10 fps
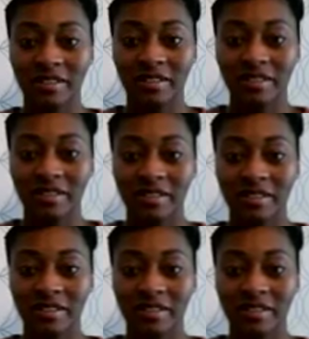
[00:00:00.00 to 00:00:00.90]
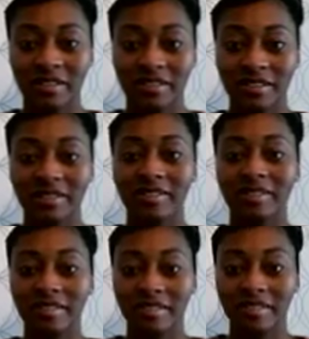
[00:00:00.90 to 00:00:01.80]

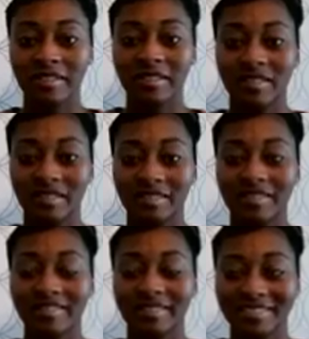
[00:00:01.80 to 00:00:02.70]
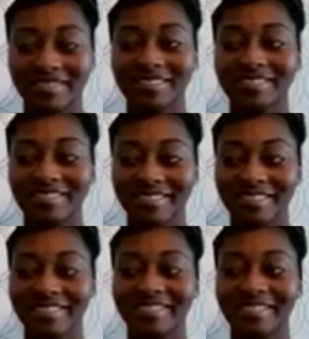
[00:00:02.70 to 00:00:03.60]

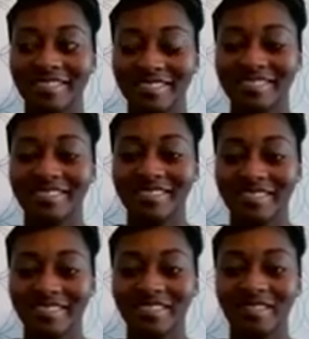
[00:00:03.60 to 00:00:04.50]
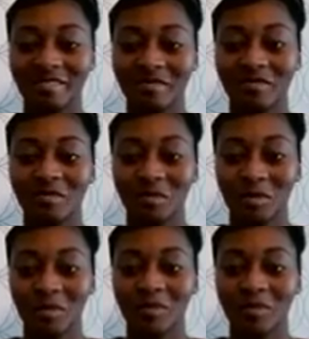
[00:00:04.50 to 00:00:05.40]

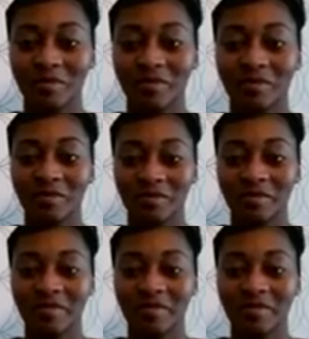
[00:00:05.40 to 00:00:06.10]
(silent)